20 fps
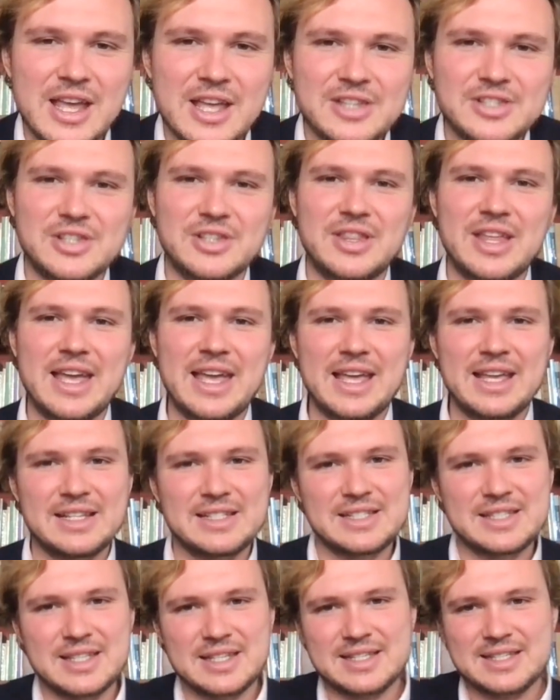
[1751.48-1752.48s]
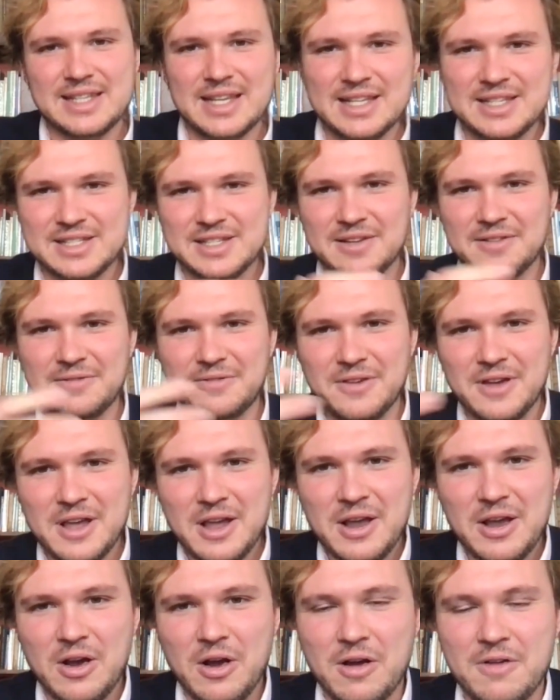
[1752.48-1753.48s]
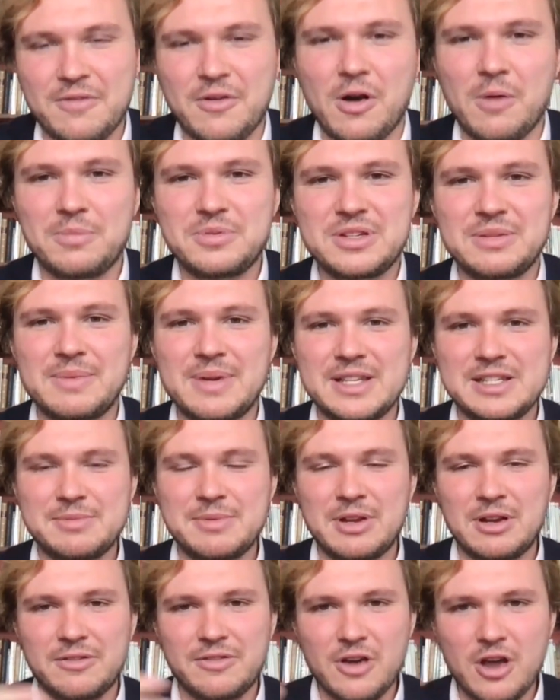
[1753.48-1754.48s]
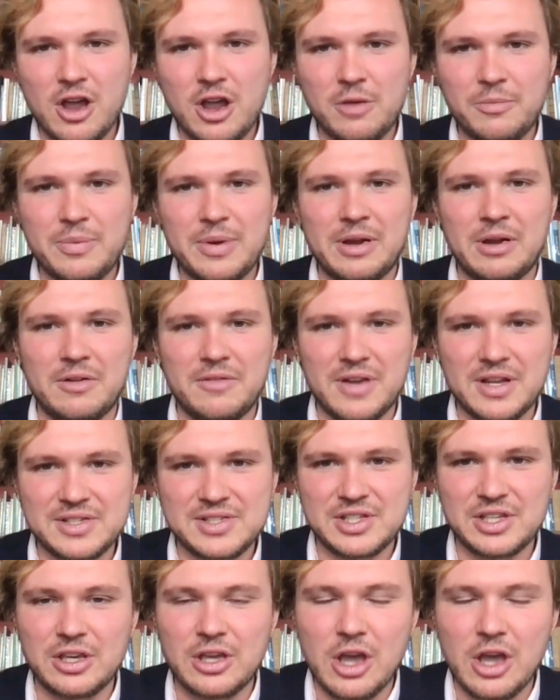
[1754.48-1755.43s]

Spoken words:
So there is this sense of optimism and of hope and of us